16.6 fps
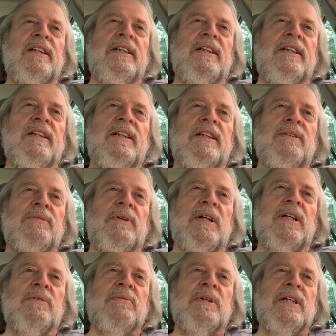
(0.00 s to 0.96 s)
Anyway,
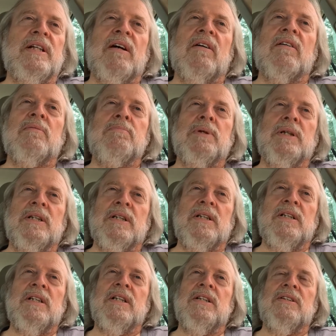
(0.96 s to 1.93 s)
he went down on
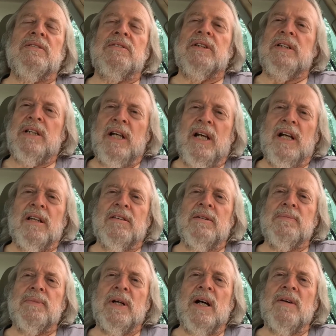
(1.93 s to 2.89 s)
bended knee during the
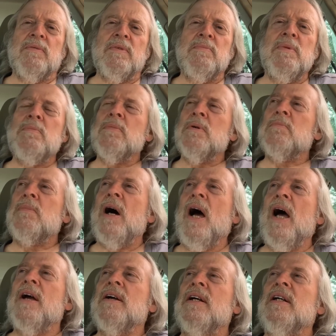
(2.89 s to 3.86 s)
anthem, and I remember
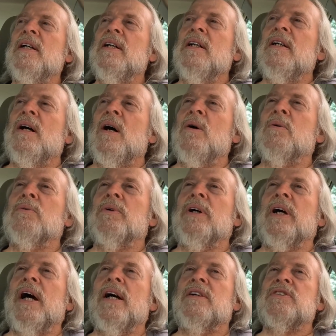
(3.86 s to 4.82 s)
my own
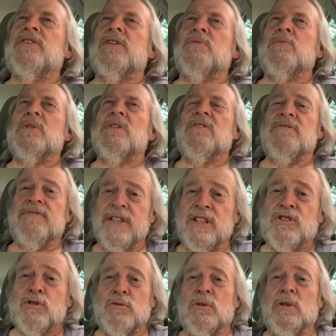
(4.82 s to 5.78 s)
reaction was
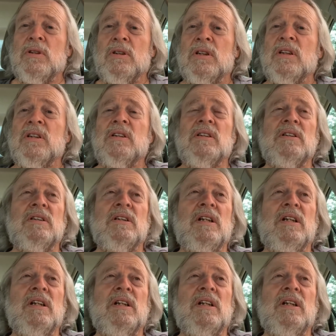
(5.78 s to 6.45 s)
visceral and